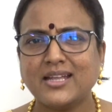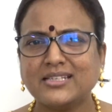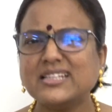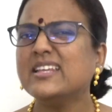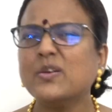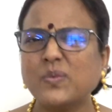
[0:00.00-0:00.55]

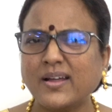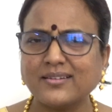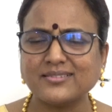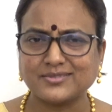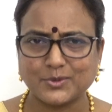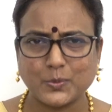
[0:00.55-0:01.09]

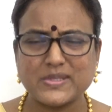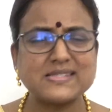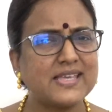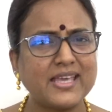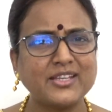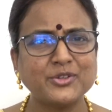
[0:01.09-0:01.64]
Nidivan, we
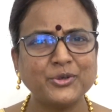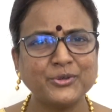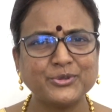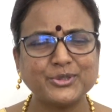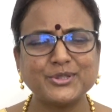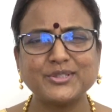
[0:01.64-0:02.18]
say,
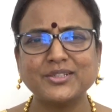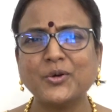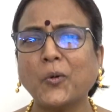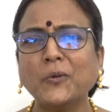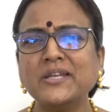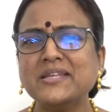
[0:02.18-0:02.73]
the
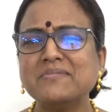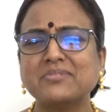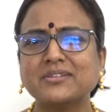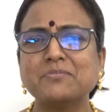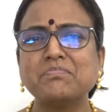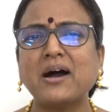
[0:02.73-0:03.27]
holy
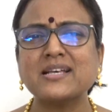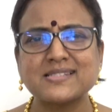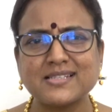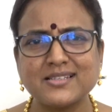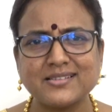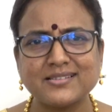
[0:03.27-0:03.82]

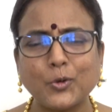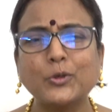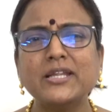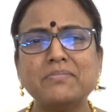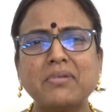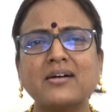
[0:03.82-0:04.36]

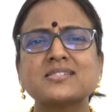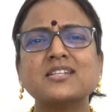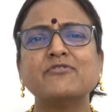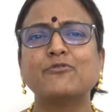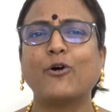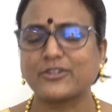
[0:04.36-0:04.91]

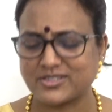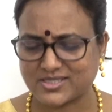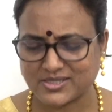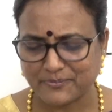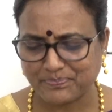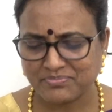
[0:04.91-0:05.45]
basil
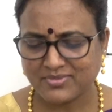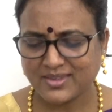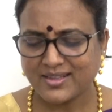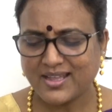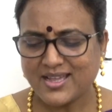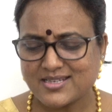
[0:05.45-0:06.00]
forest.
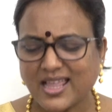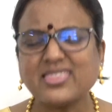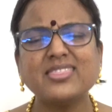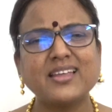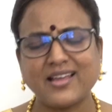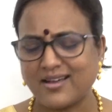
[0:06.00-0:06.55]

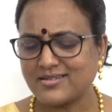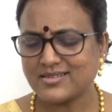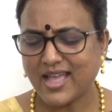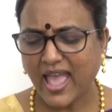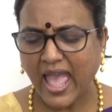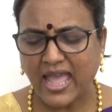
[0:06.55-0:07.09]
Nandana
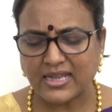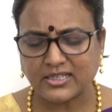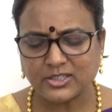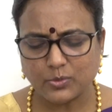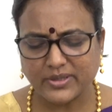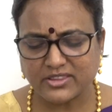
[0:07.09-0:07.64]

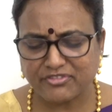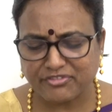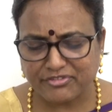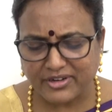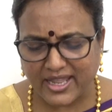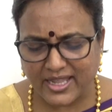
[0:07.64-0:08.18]
and with
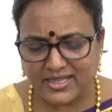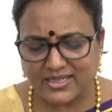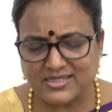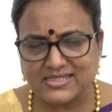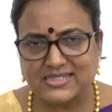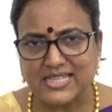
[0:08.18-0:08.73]

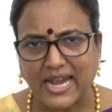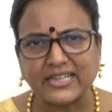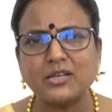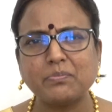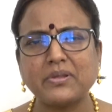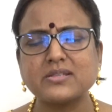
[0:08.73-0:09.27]
fragrant
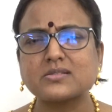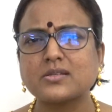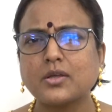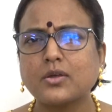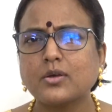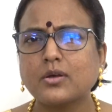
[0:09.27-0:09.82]
sandal paste.
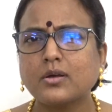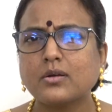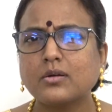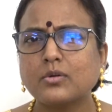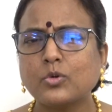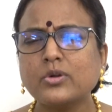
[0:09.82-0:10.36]

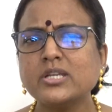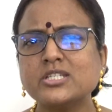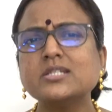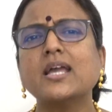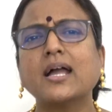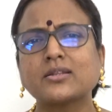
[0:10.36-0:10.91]
Who is
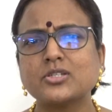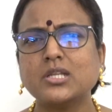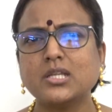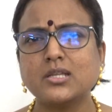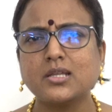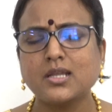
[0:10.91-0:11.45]
she
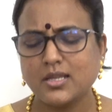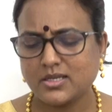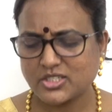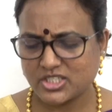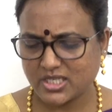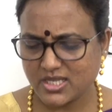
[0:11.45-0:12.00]
actually?
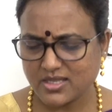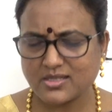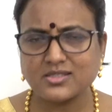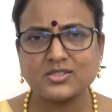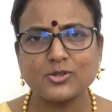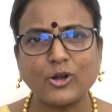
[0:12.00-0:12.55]
She
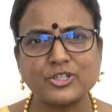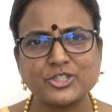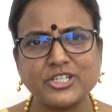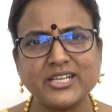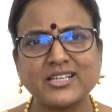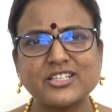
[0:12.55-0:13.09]
is Lord
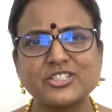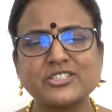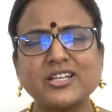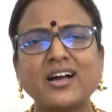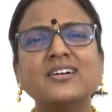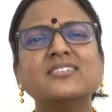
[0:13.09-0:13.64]
Shri
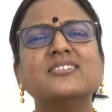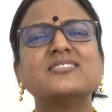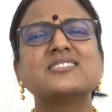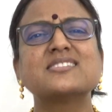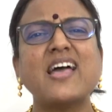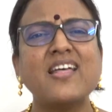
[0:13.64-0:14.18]
Krishna
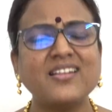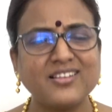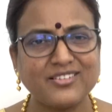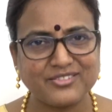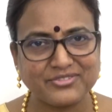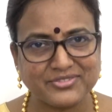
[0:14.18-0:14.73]

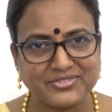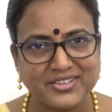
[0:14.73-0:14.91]
herself.